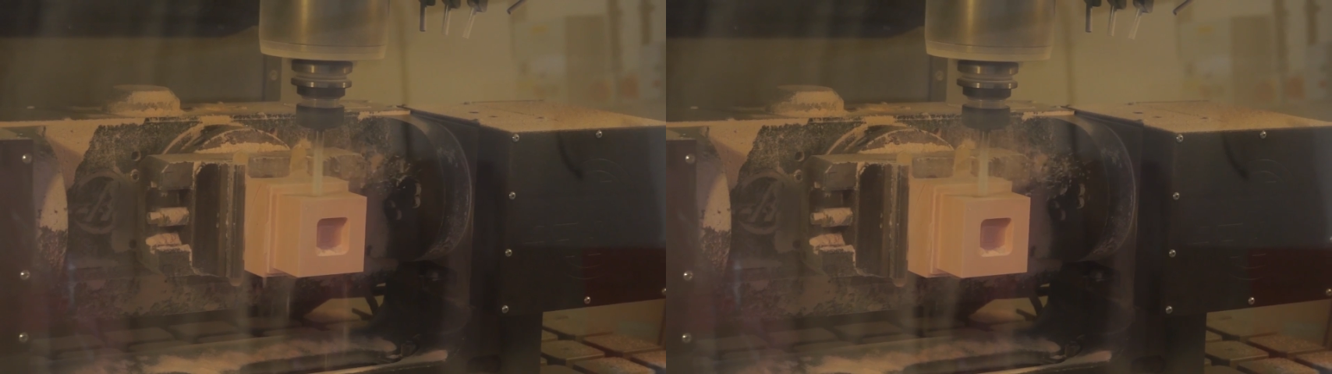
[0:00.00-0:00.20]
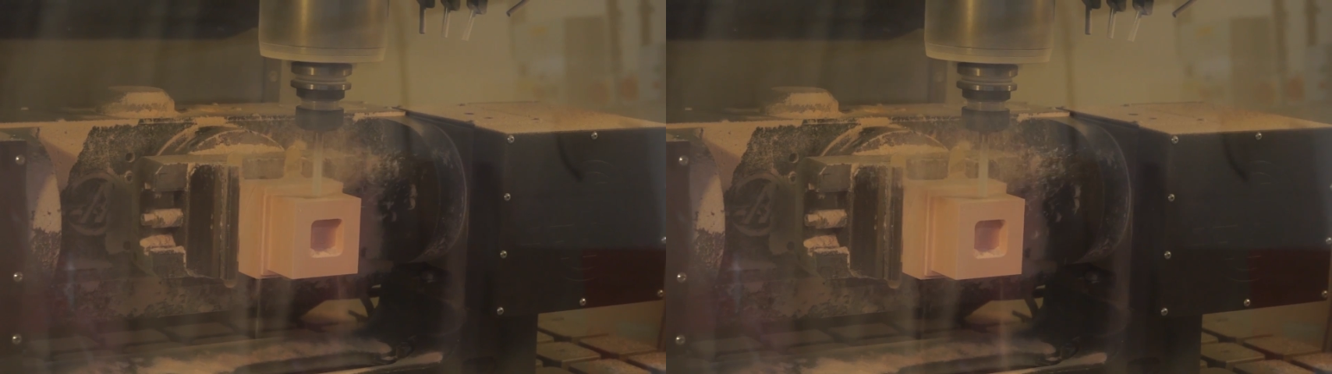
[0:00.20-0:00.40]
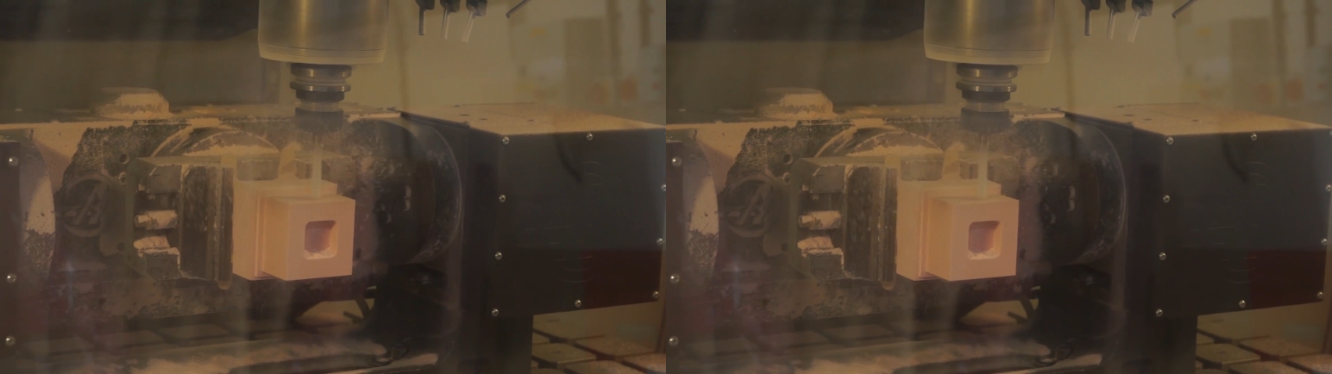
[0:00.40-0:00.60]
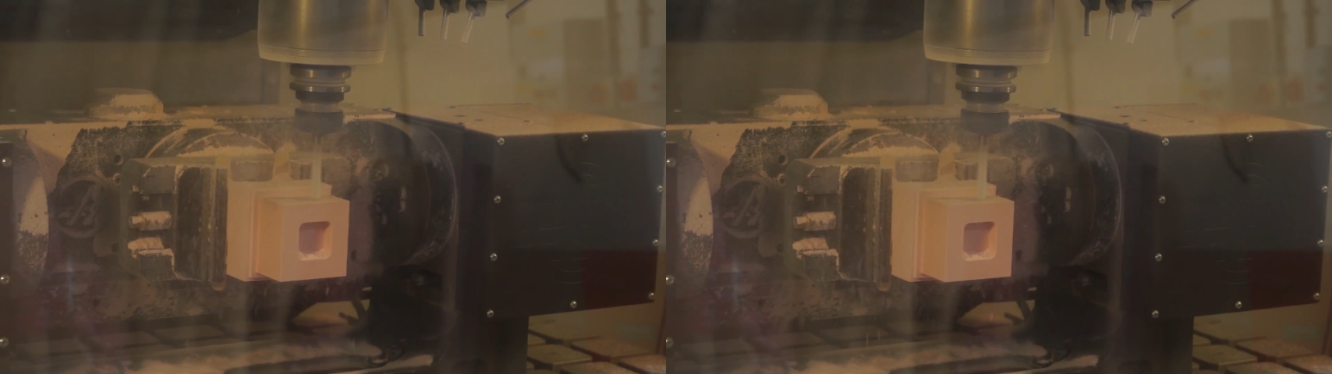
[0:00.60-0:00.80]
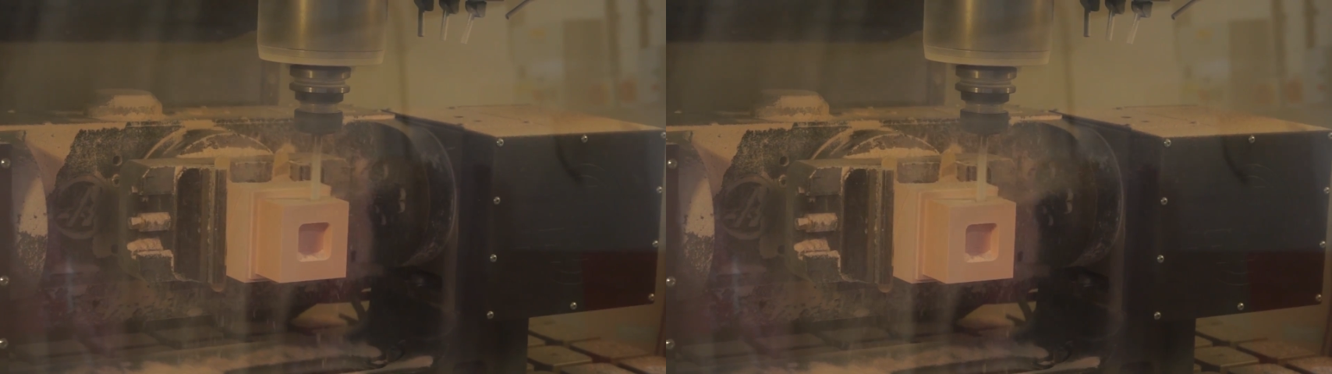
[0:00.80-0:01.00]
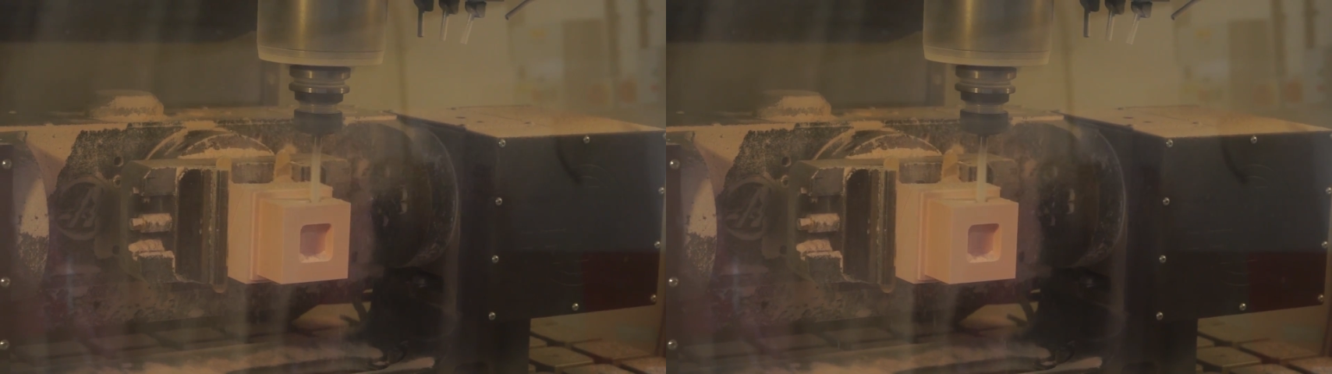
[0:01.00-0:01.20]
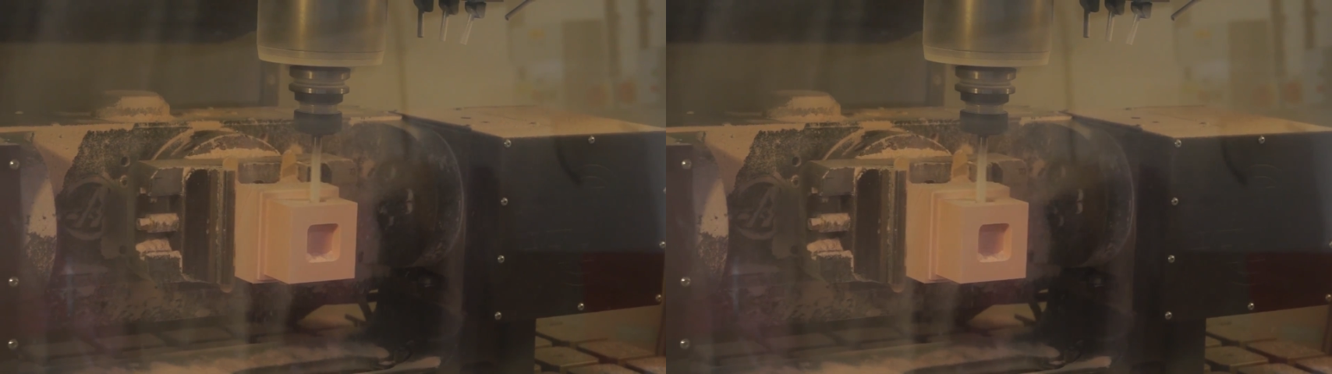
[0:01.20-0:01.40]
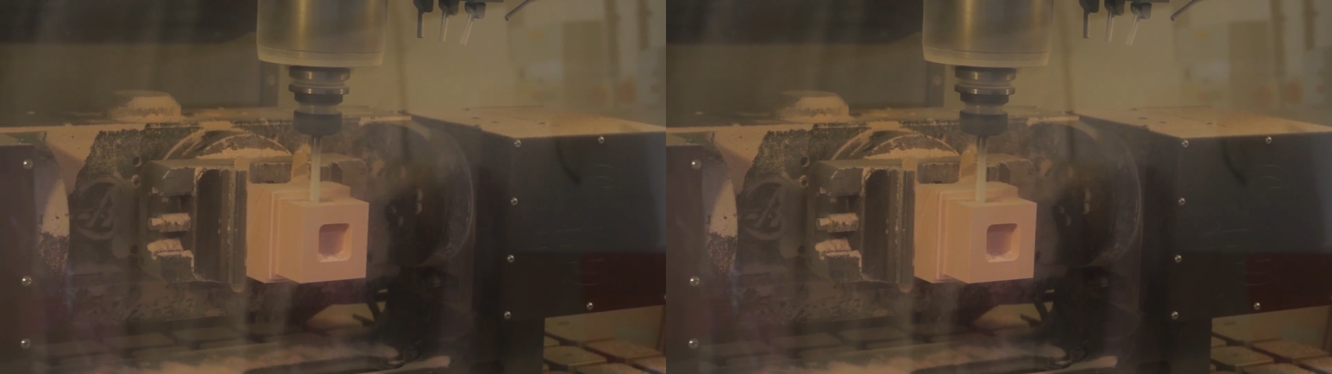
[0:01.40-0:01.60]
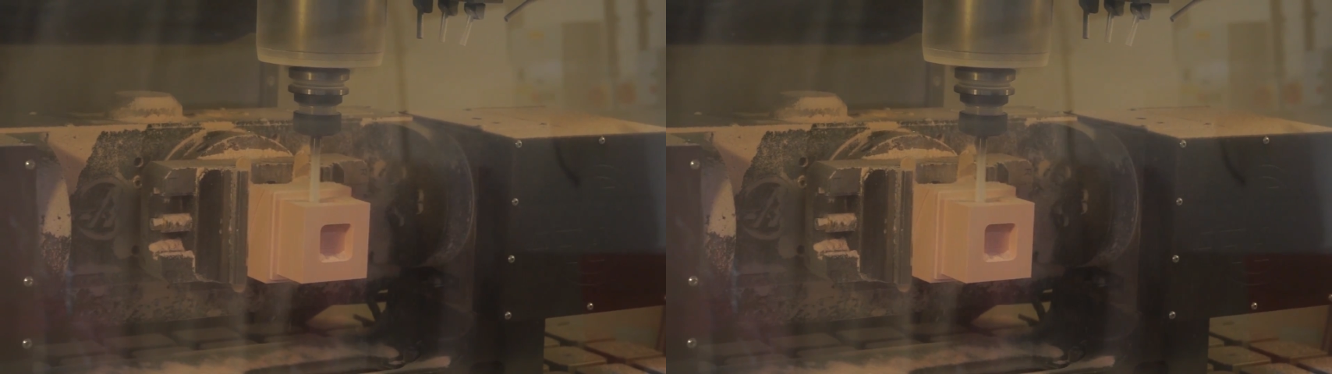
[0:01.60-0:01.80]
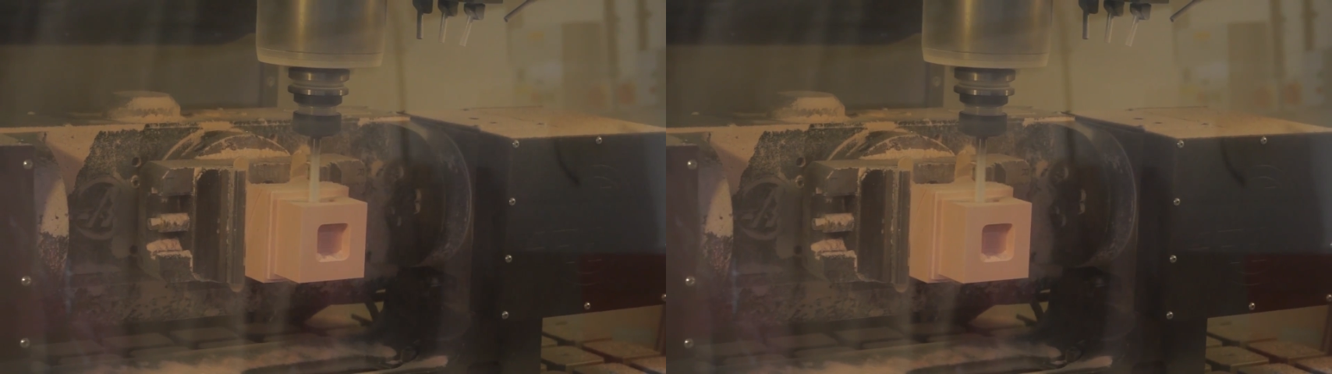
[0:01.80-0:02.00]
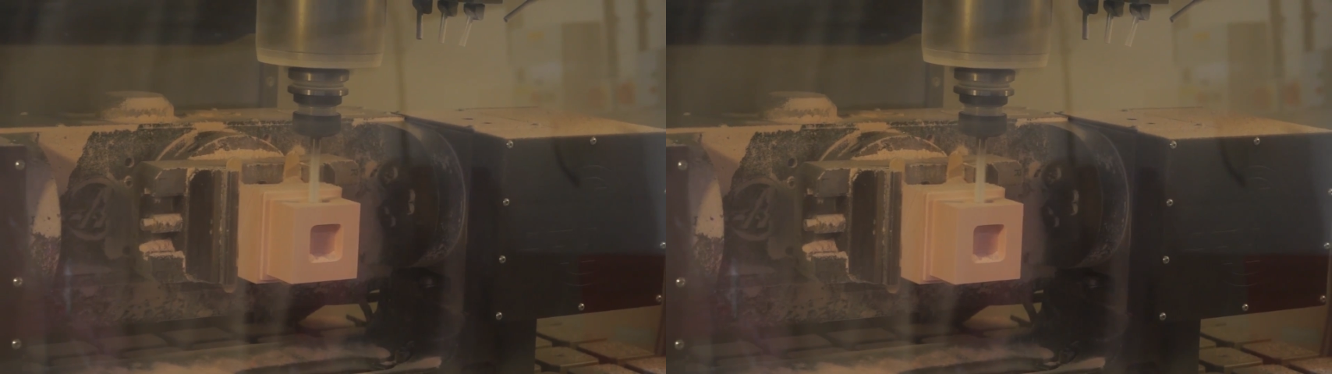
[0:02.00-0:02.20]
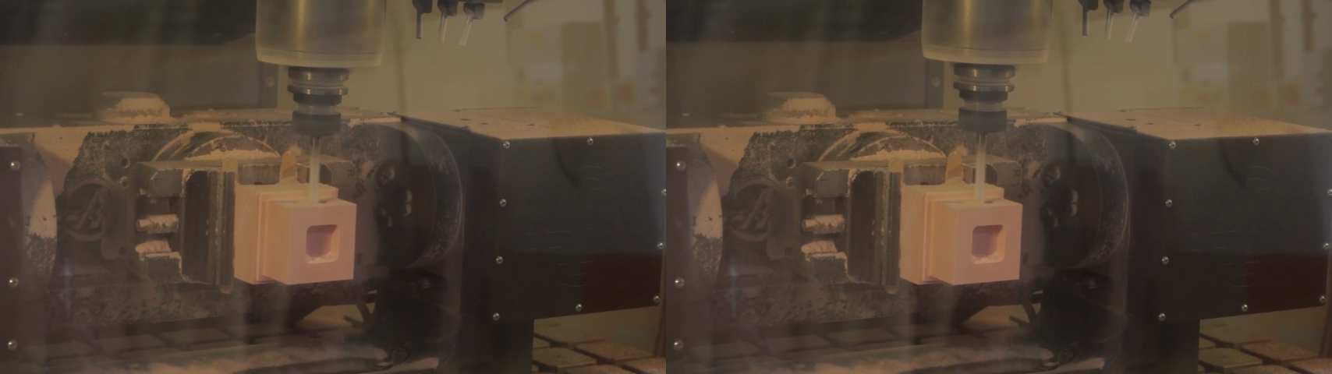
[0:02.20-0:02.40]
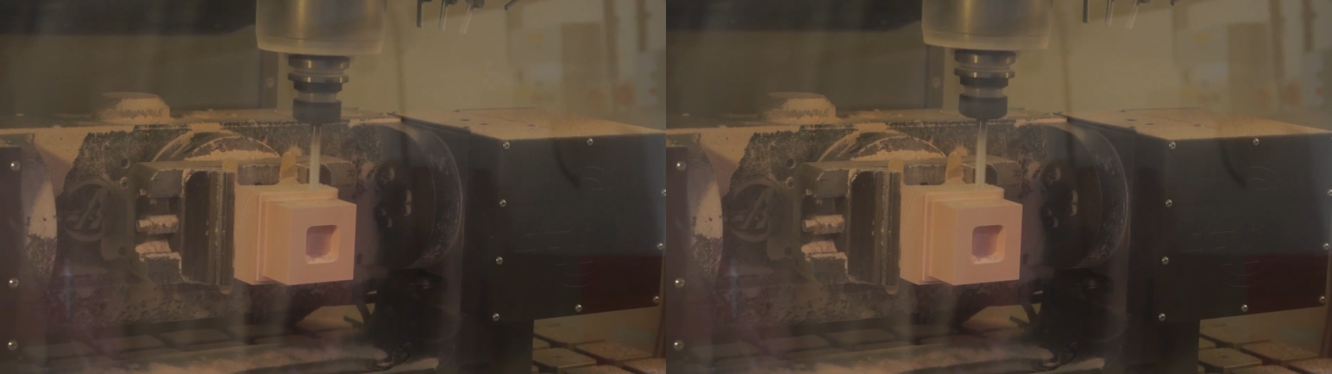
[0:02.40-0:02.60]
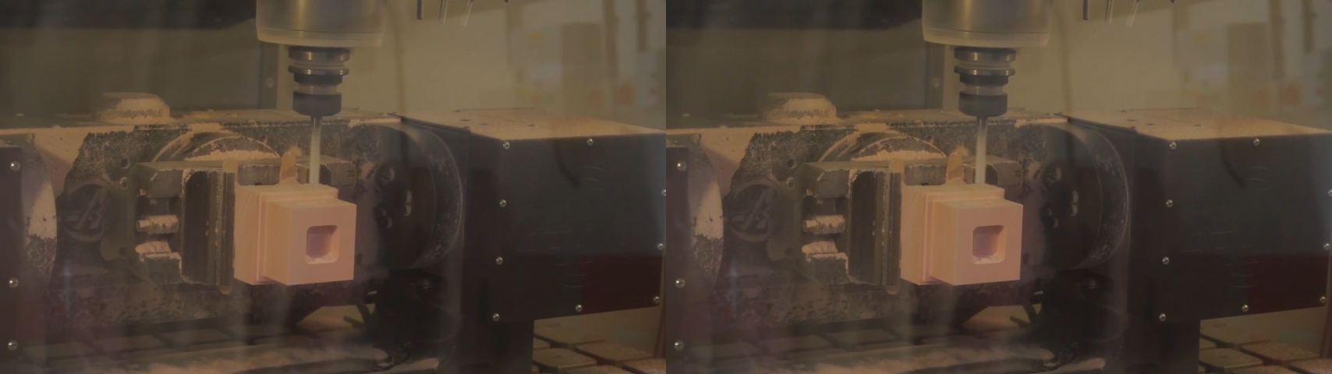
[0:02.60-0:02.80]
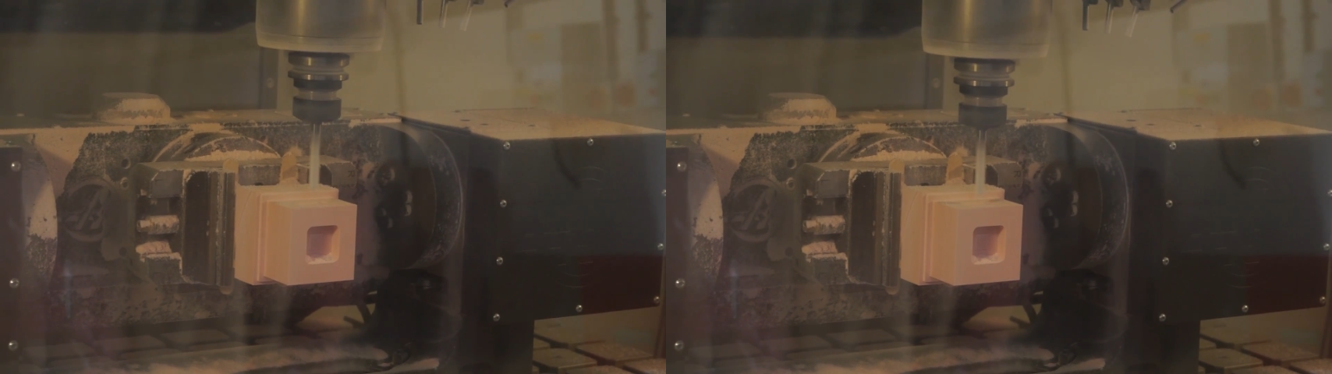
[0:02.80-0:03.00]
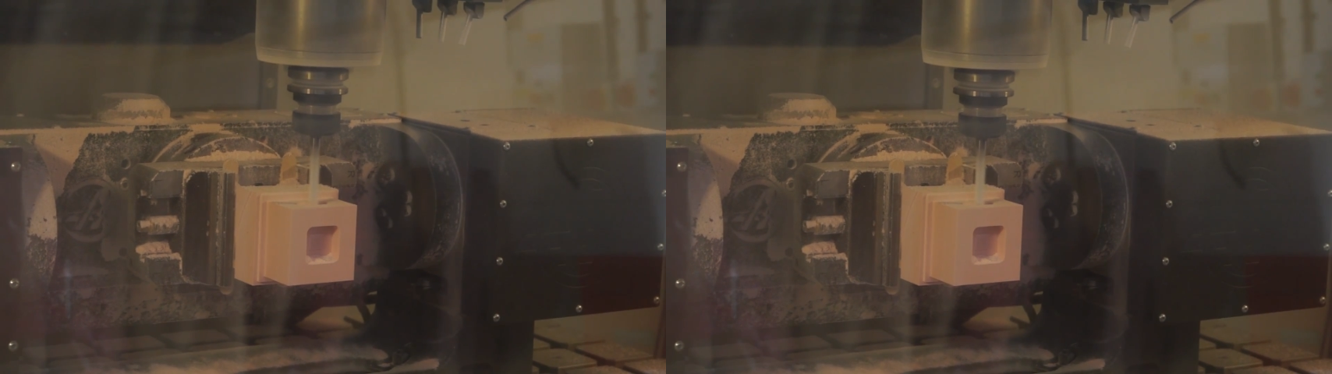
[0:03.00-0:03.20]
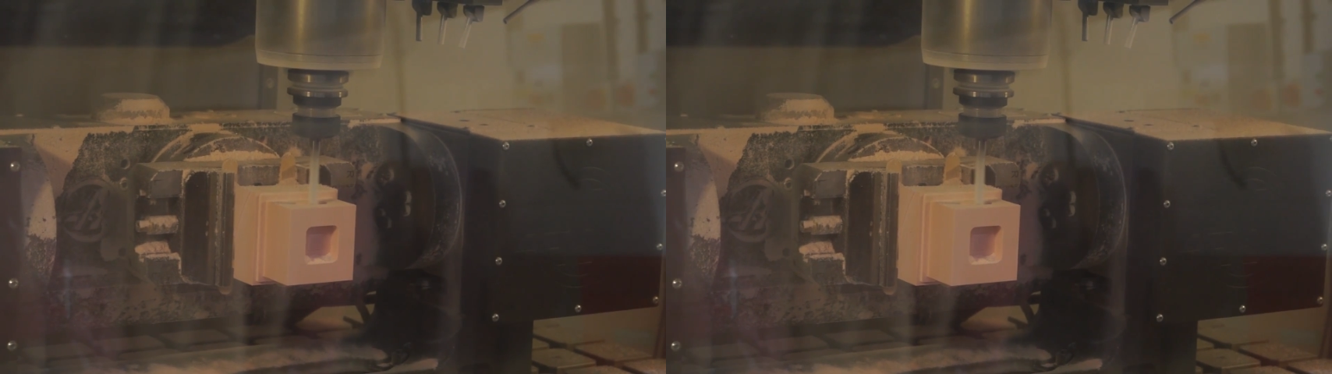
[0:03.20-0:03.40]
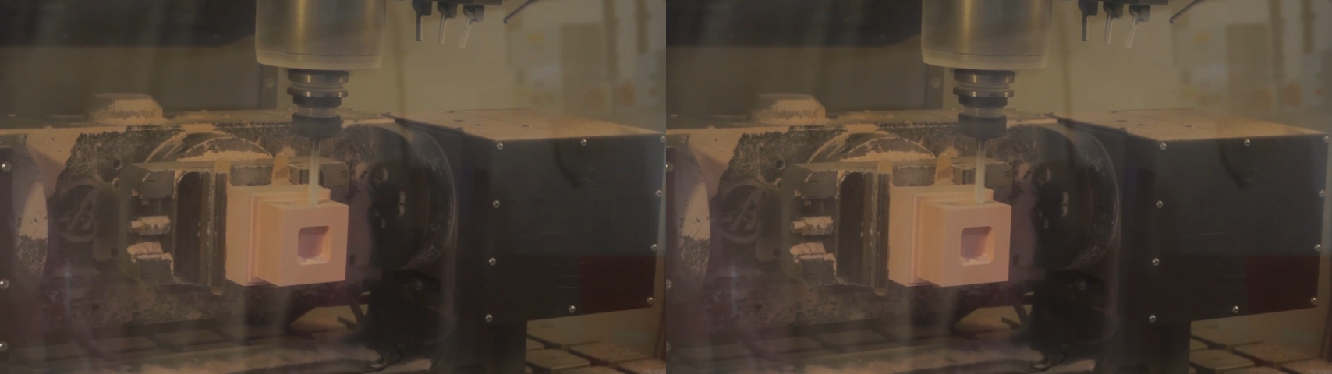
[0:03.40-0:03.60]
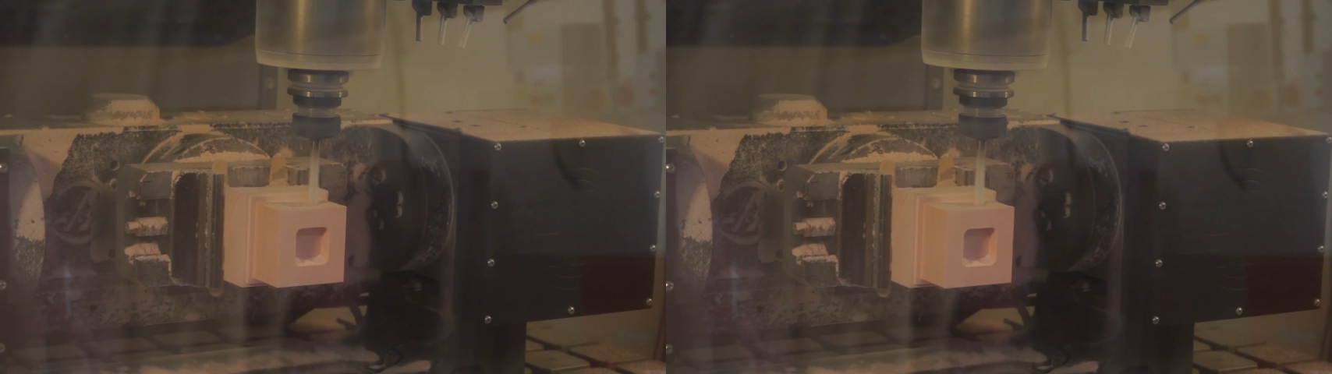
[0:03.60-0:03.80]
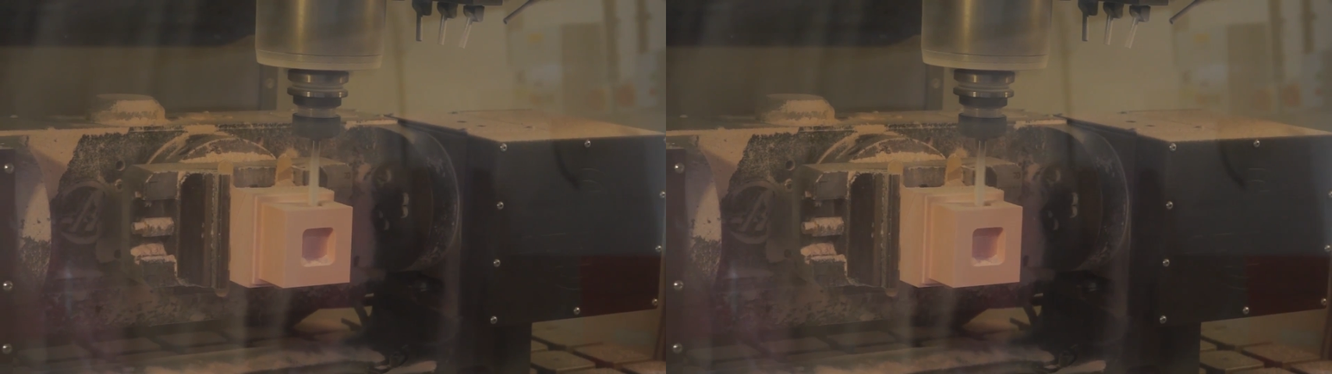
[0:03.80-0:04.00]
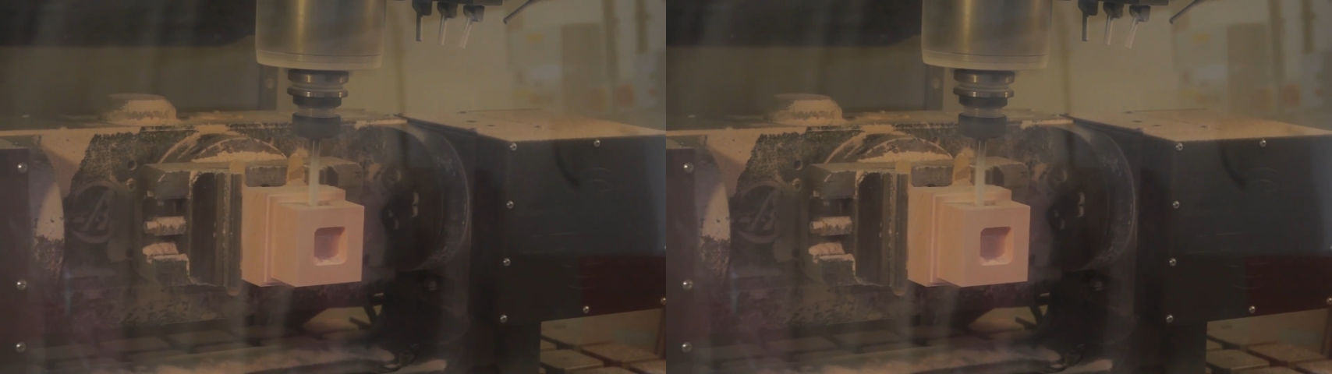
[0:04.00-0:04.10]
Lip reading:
(no speaker visible)